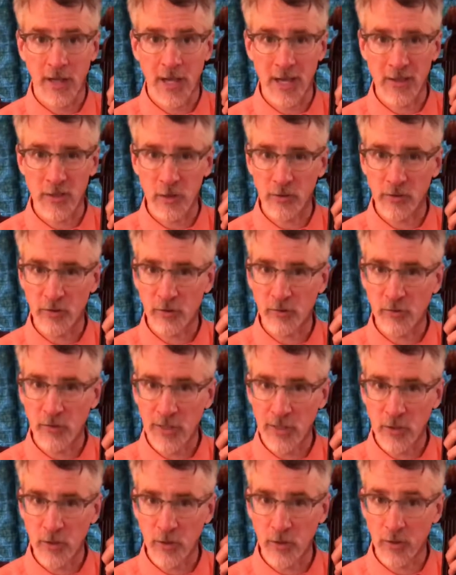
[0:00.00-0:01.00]
and there's a
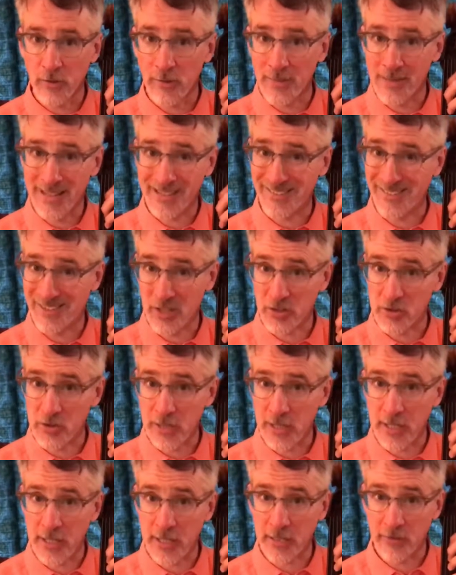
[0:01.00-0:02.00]
finger that's
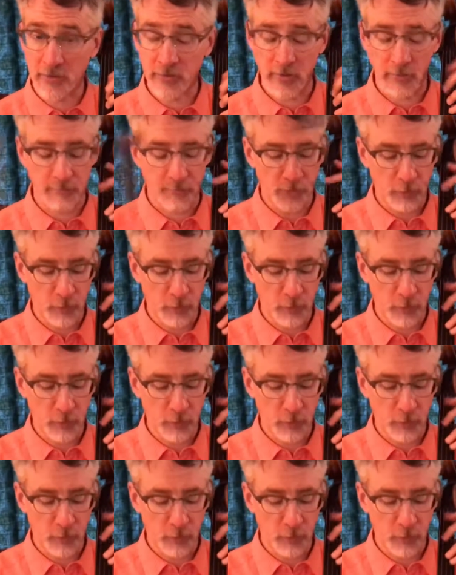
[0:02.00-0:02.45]
touching against it.